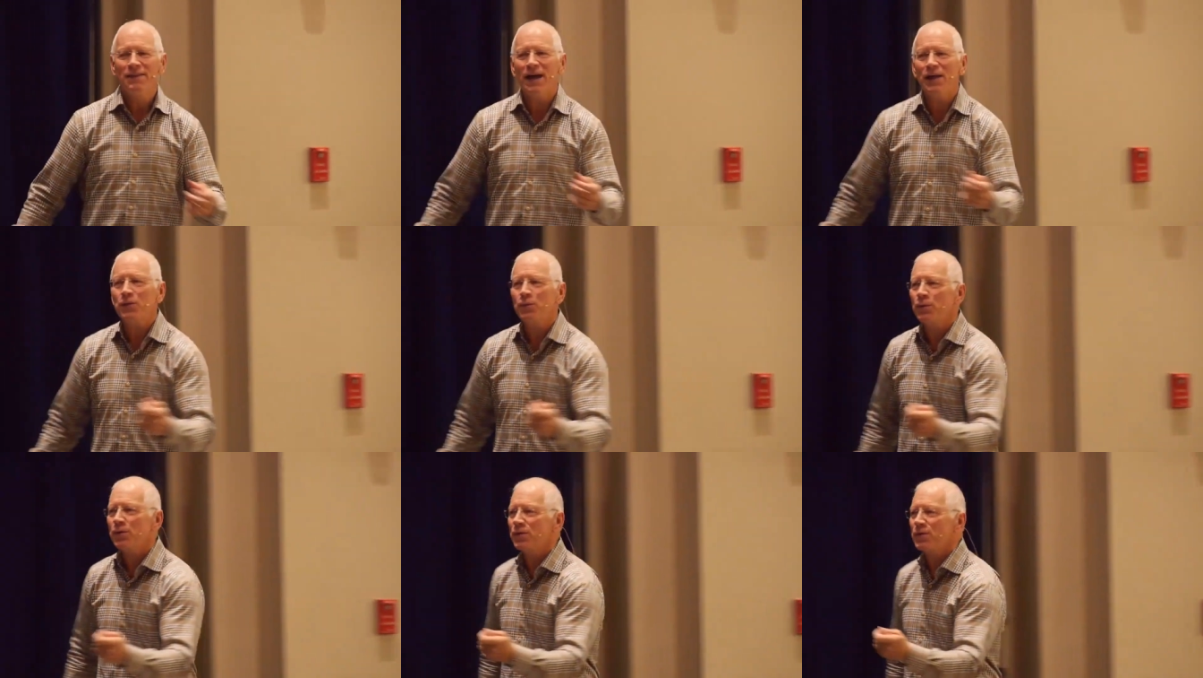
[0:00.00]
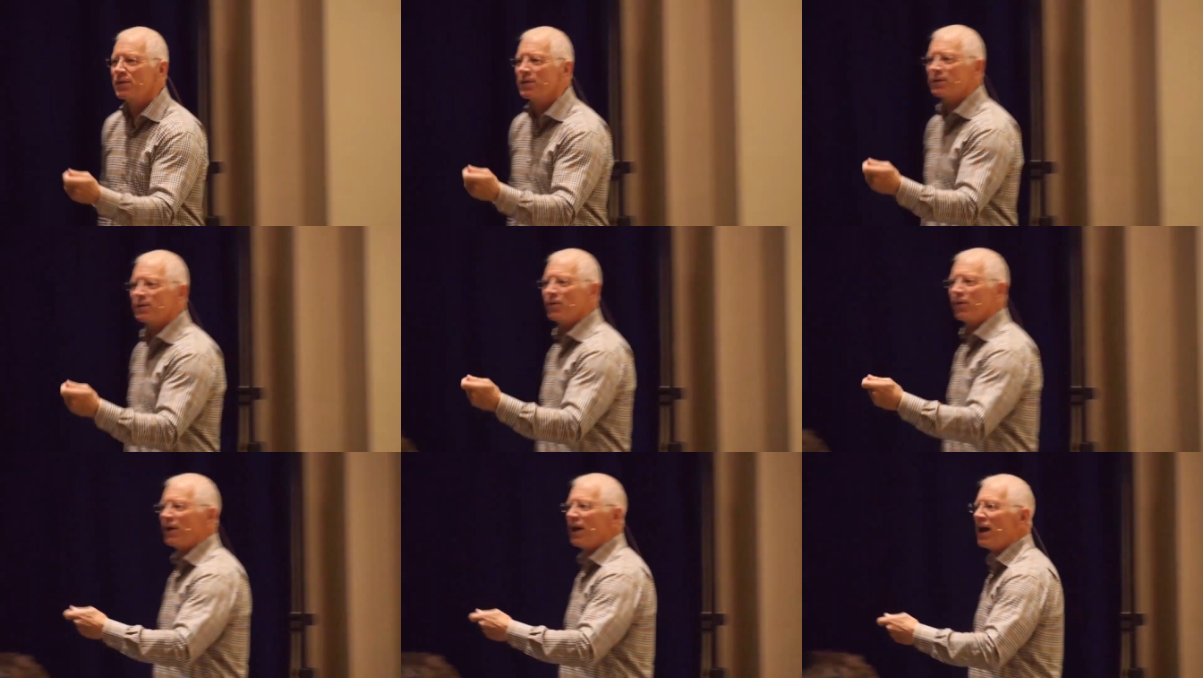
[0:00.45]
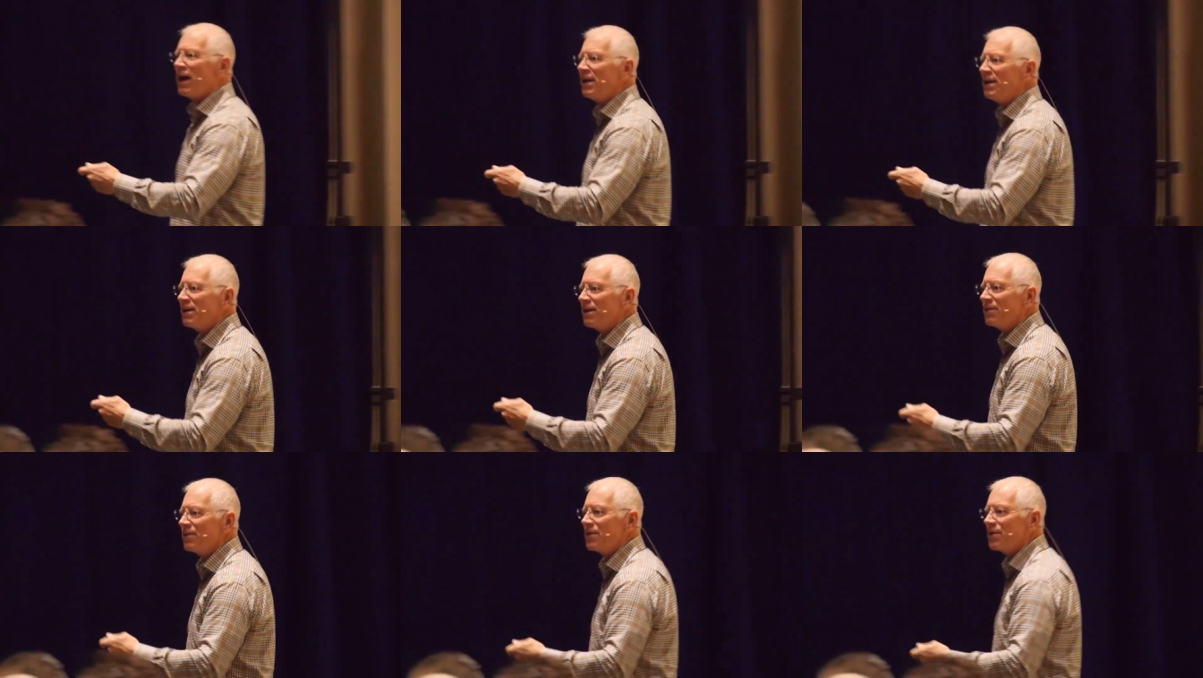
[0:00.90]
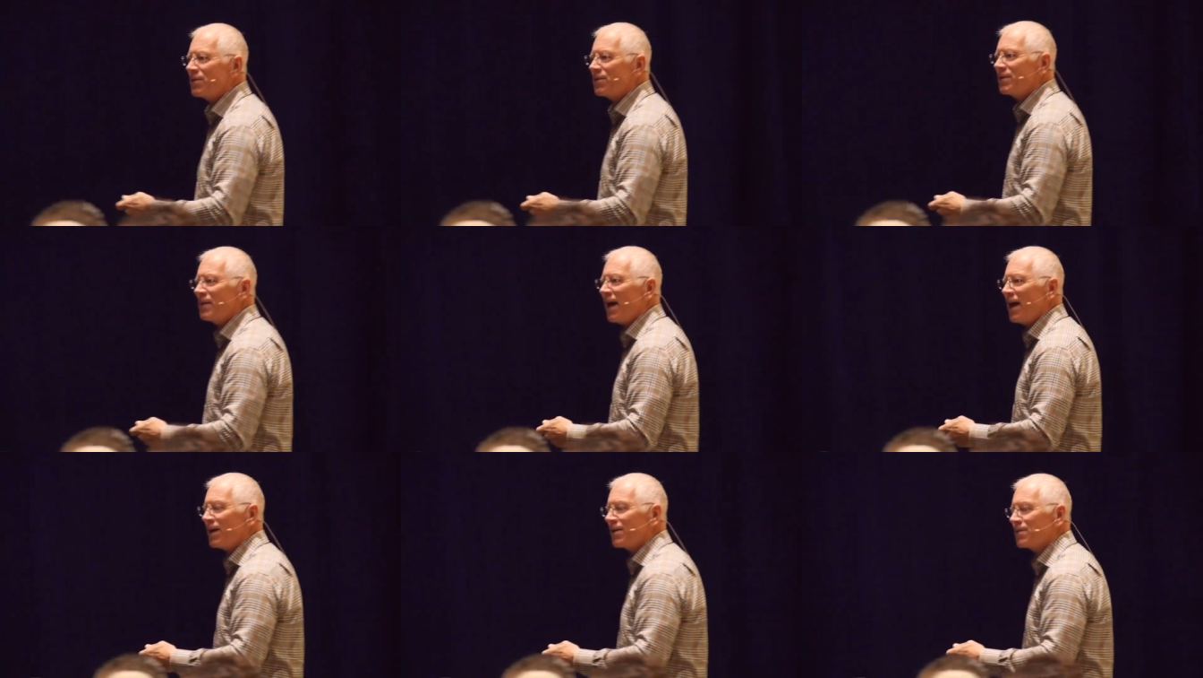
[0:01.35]
That's what's going on here in
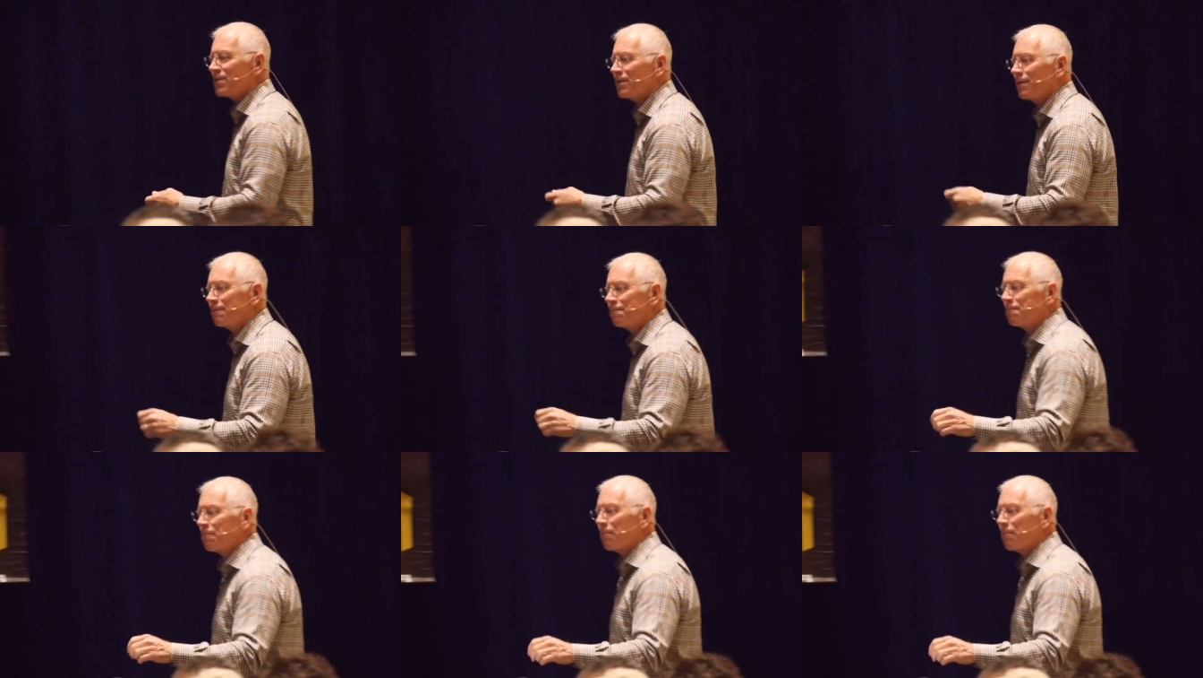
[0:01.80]
this text.